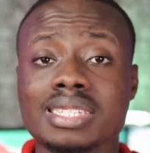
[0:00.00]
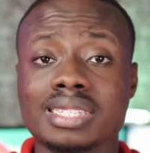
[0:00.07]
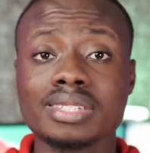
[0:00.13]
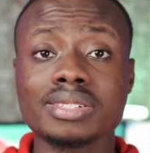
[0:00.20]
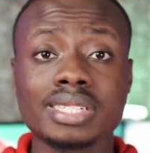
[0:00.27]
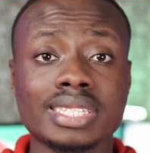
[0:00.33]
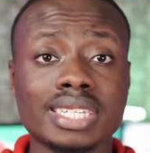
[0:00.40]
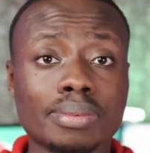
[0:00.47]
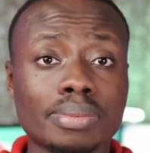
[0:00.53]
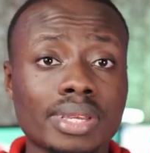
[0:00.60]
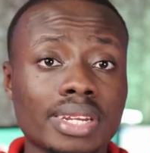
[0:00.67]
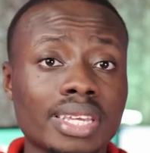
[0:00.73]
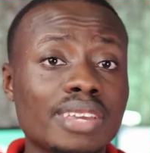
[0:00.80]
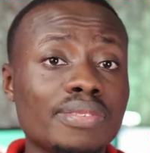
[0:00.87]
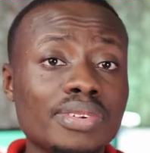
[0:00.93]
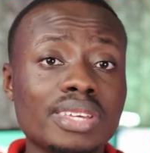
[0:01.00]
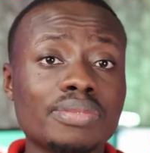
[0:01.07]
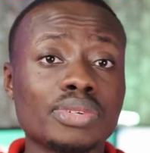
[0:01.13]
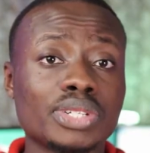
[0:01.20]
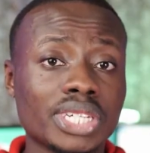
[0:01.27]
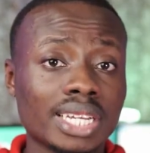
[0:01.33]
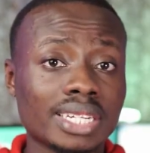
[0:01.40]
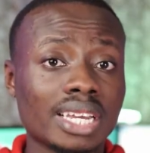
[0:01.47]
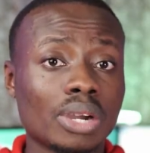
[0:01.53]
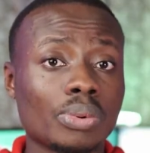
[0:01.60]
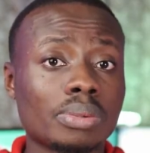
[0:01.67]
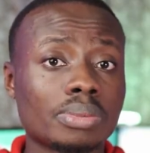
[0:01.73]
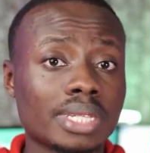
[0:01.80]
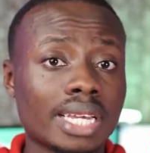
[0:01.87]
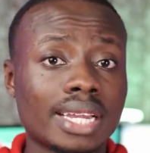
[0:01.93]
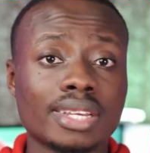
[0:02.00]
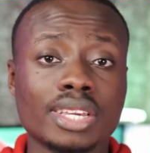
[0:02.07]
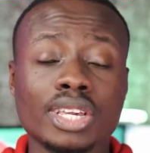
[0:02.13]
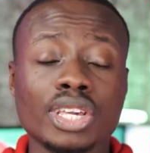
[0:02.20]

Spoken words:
it's still the same thing. Even if you check their website,